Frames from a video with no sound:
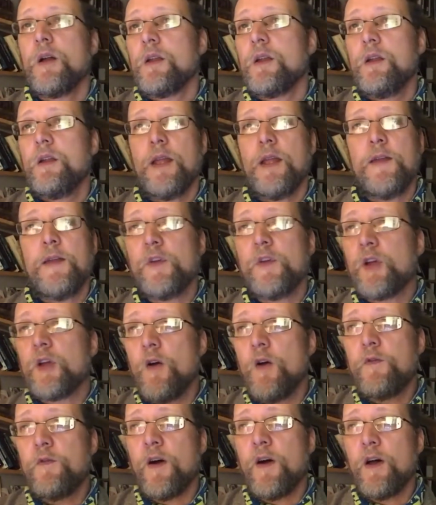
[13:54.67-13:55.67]
If you
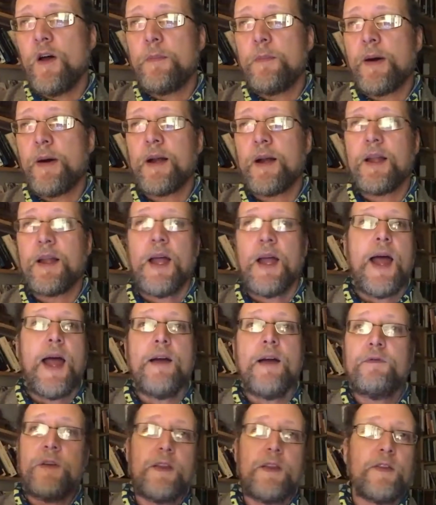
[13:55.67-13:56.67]
go further back,
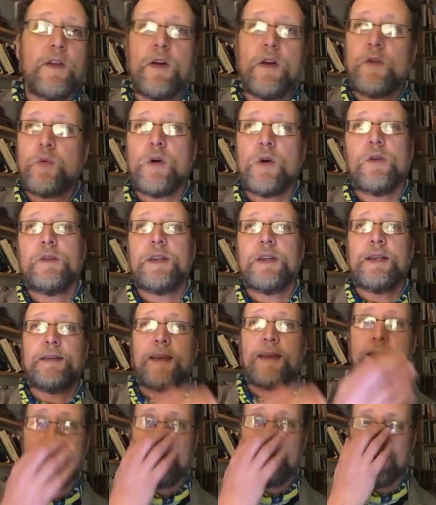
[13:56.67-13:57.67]
every third world
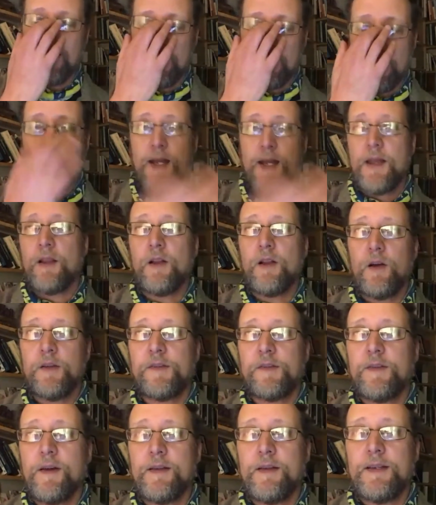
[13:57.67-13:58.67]
dictator in the last
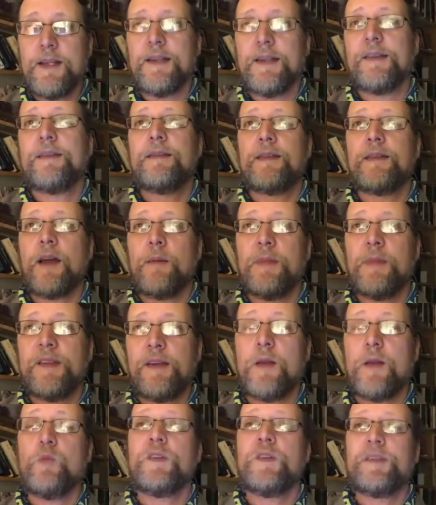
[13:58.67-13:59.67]
30 years, Saddam
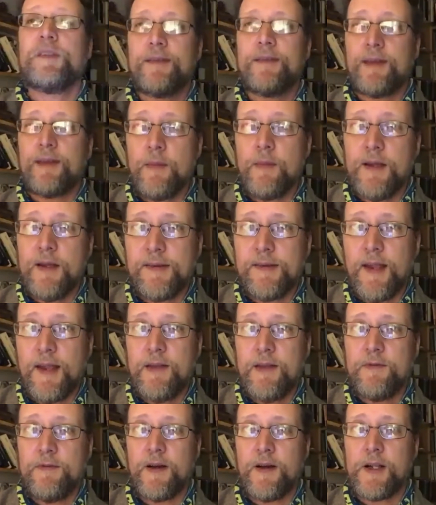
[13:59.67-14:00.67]
Hussein, was Saddam
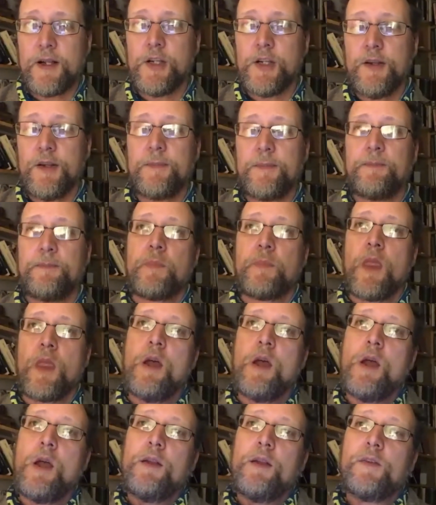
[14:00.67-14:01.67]
Hussein fascist?
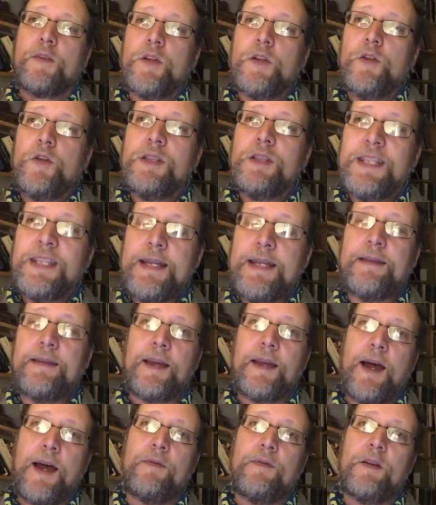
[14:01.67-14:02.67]
So you need to
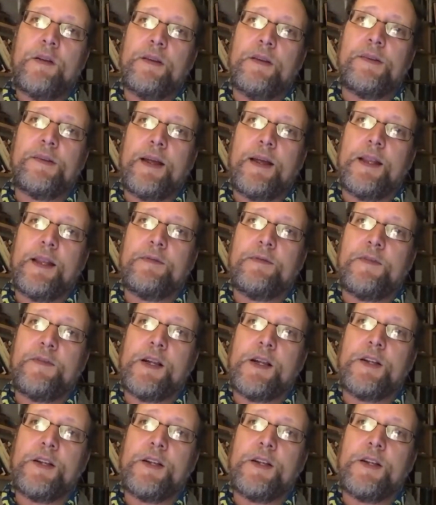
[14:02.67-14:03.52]
have an understanding of fascism.